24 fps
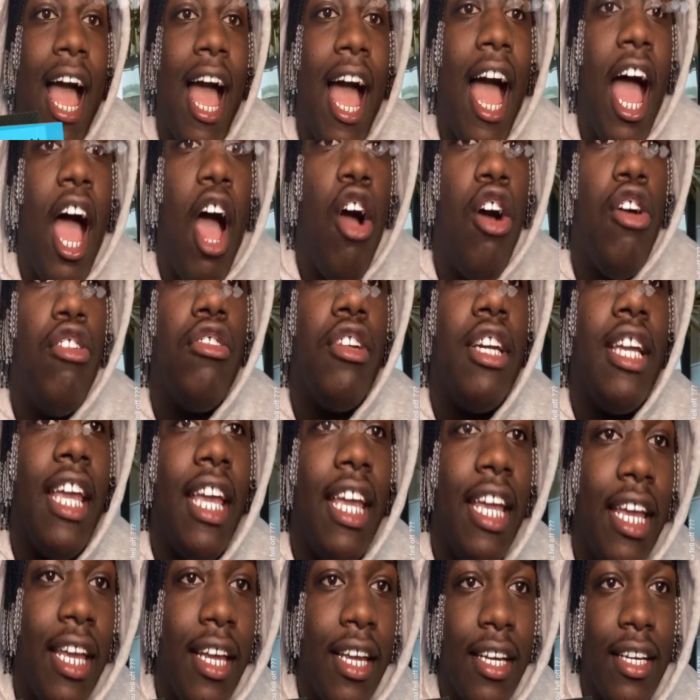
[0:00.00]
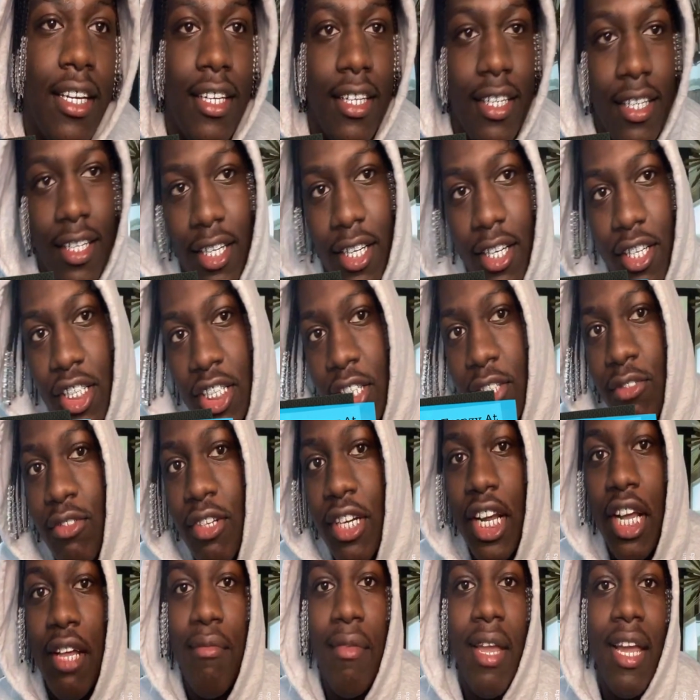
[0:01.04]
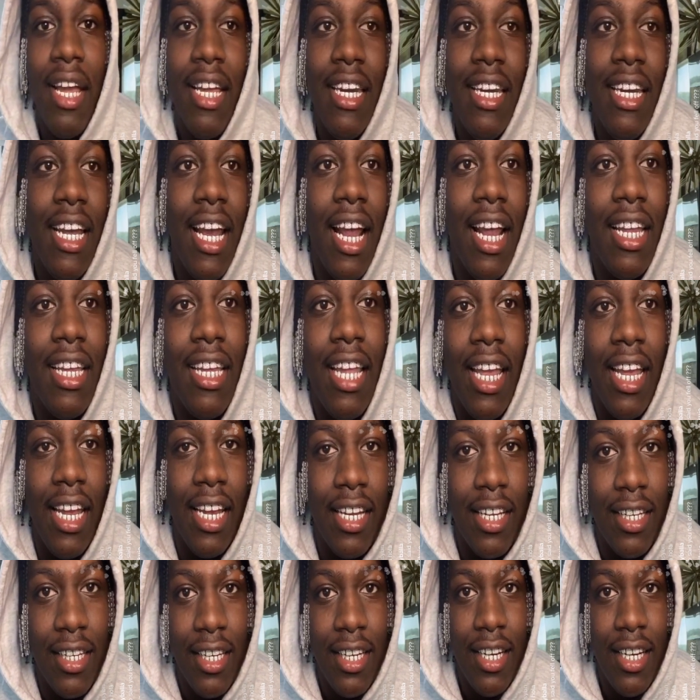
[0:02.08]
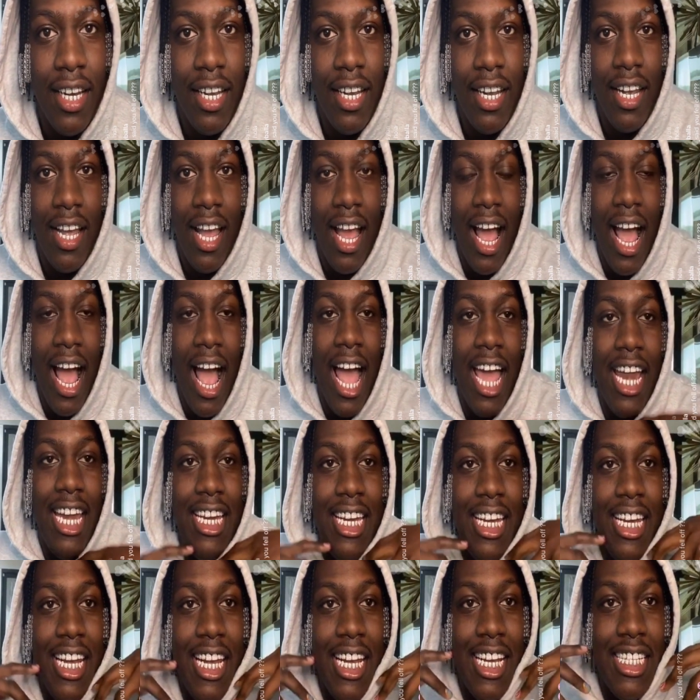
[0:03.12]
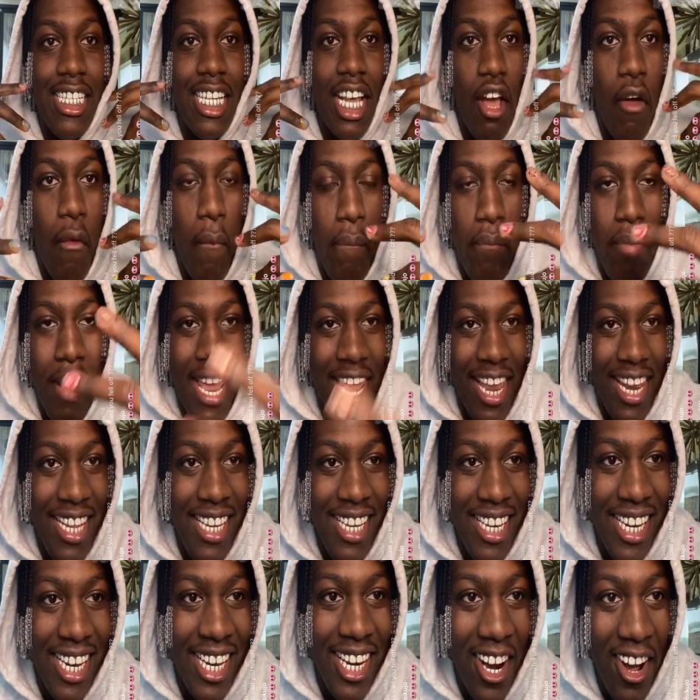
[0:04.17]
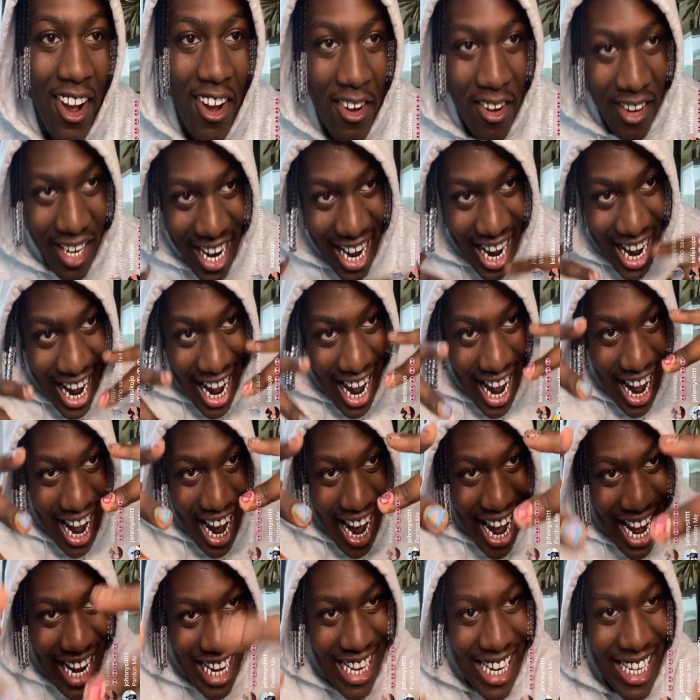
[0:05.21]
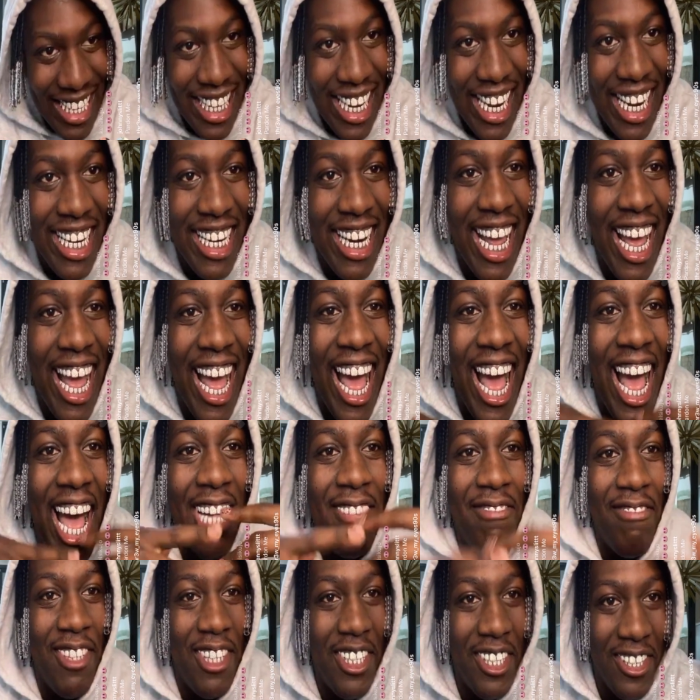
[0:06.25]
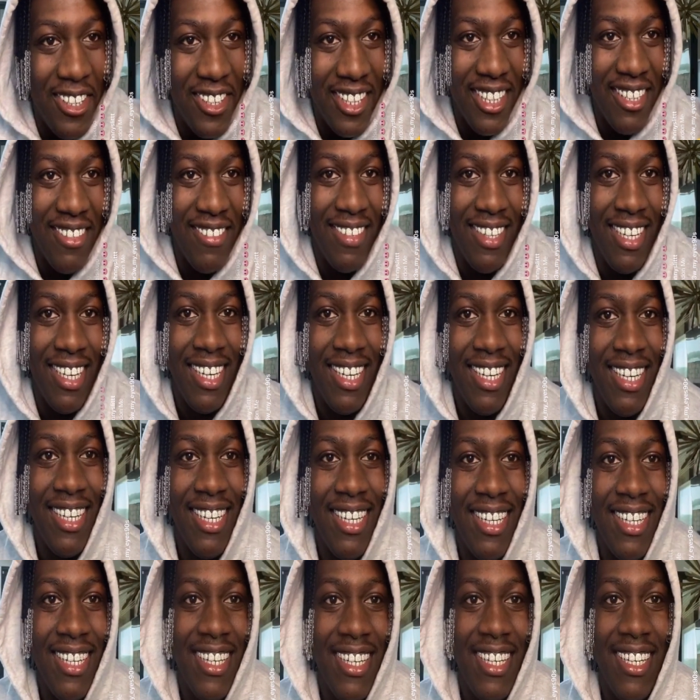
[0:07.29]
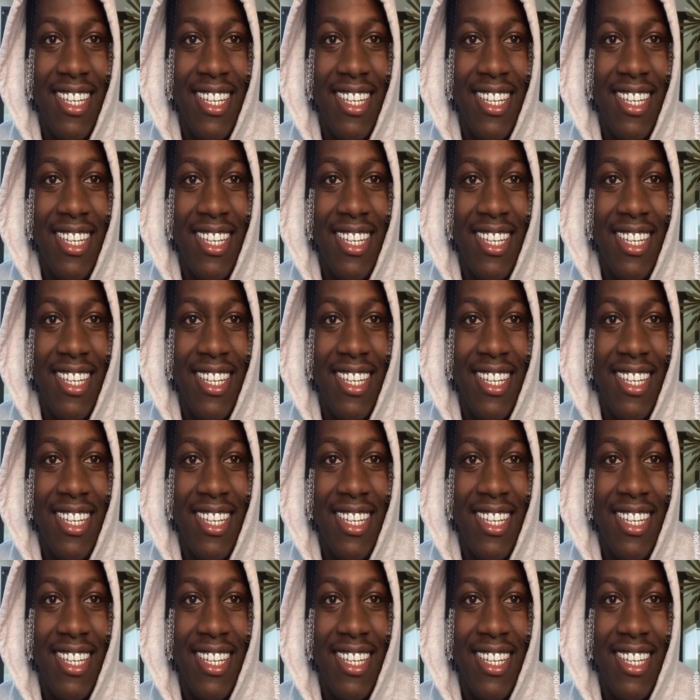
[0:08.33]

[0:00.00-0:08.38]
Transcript: I don't get what can make a think. I need his opinion on anything that I'm doing, man.